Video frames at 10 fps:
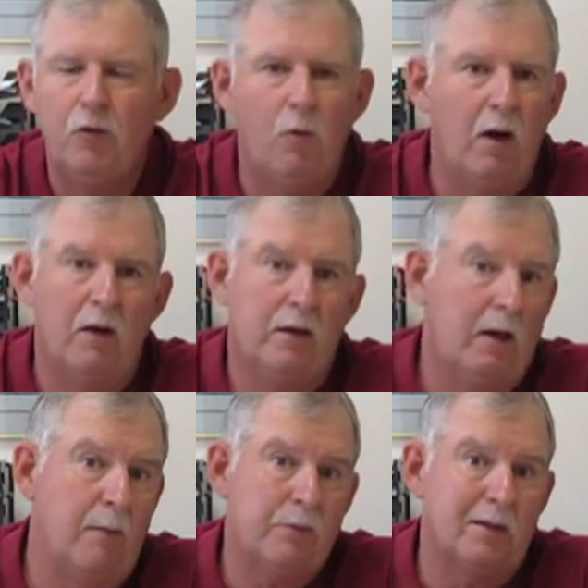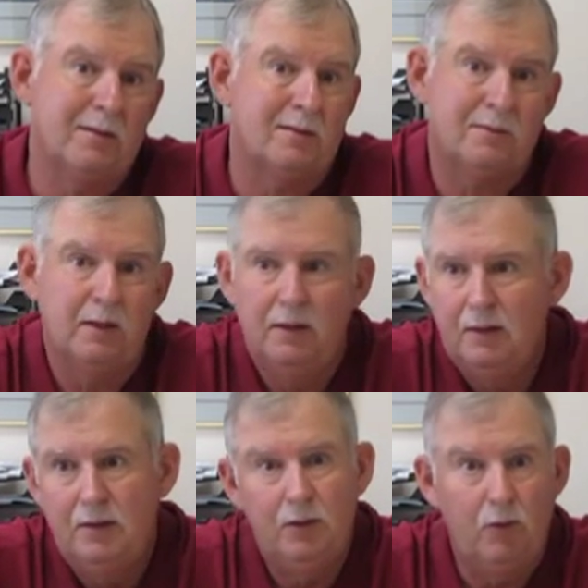who want to look it up because
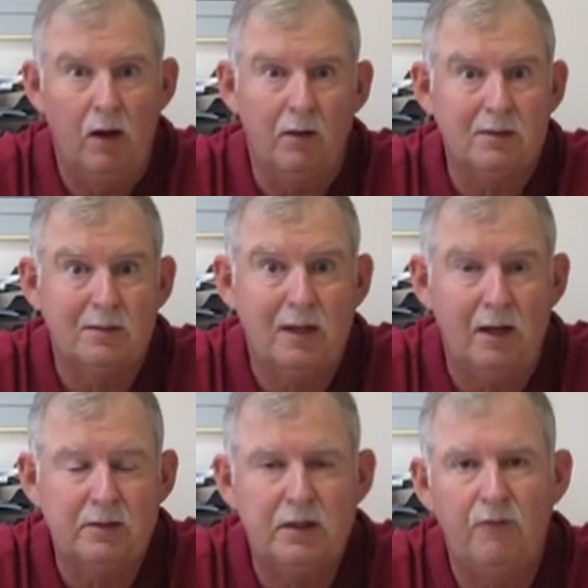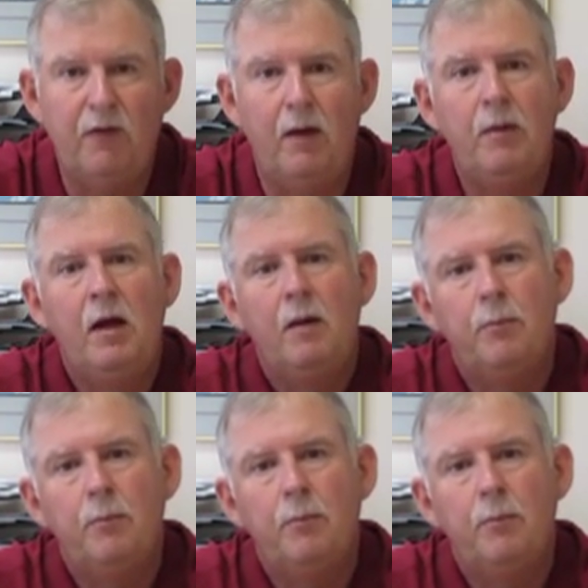you want to look this kind of stuff up.